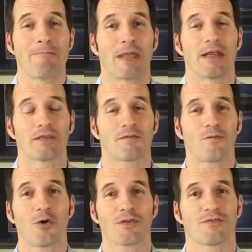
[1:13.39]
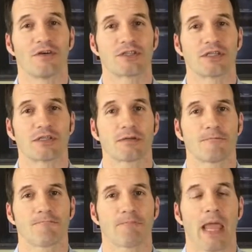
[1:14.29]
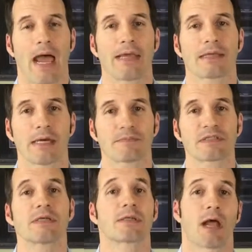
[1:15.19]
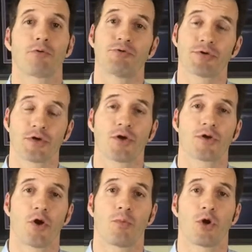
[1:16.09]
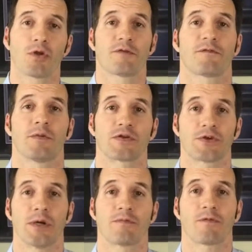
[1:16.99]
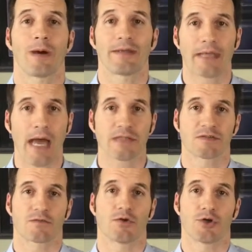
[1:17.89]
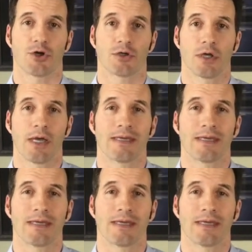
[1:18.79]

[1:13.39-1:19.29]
And in the fourth vision, I kept seeing that I would return home early from the trip for my dad's funeral,